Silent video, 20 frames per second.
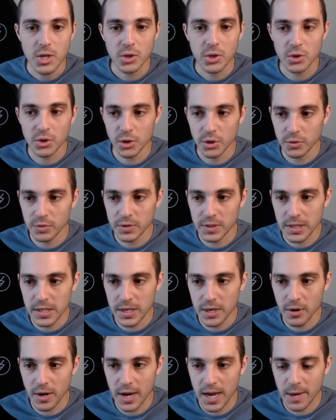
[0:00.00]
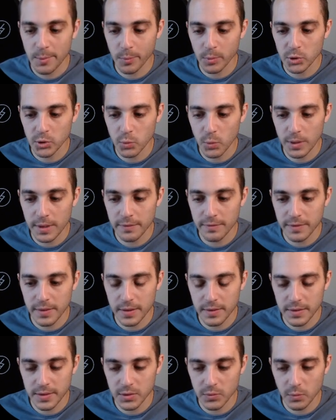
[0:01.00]
So you'll see here, April
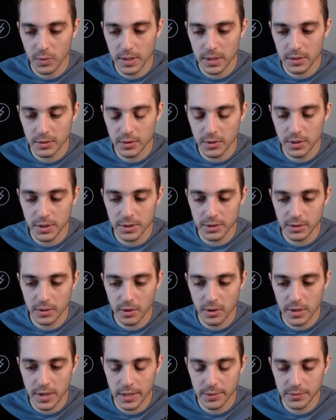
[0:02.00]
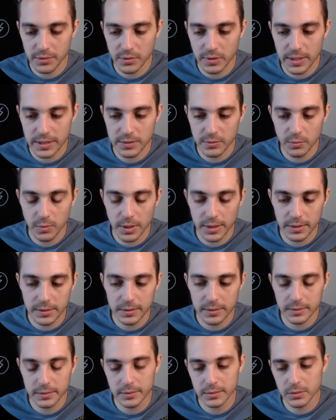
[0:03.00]
25th is when earnings are announced. So that's what,
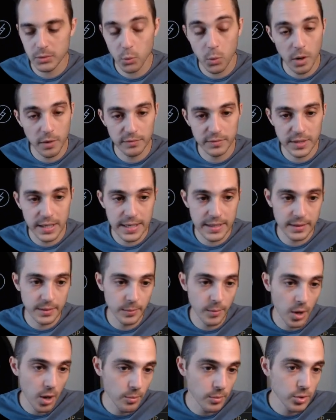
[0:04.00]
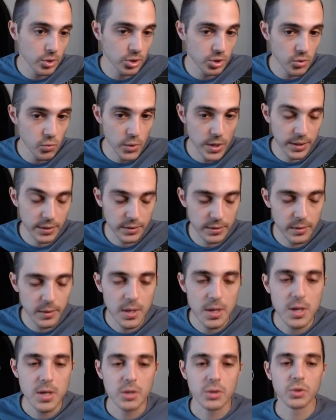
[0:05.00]
12 days, almost 2 weeks.
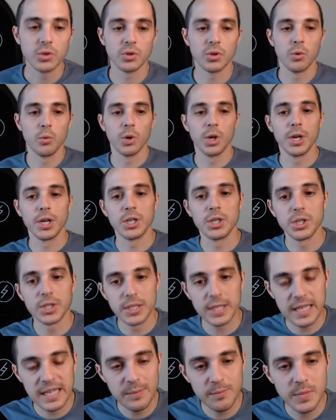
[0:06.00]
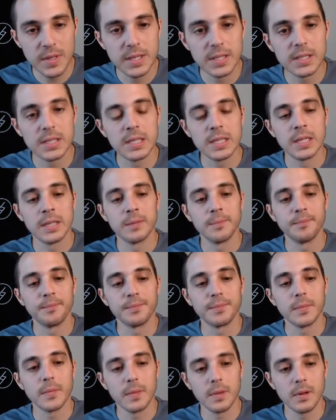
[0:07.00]
So we're going to just keep this thing
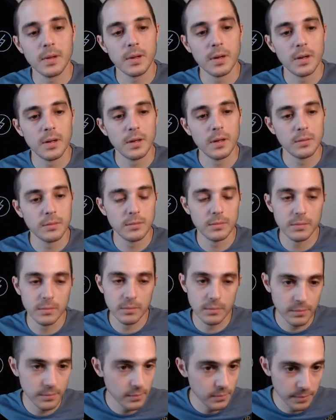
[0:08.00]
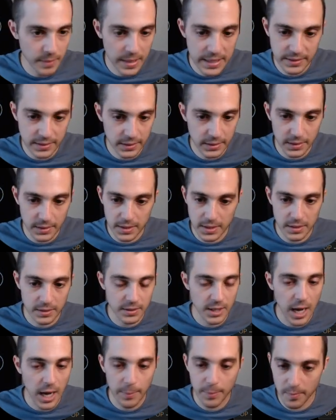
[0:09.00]
basically
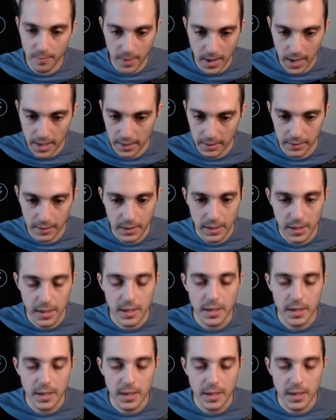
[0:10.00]
top of mind.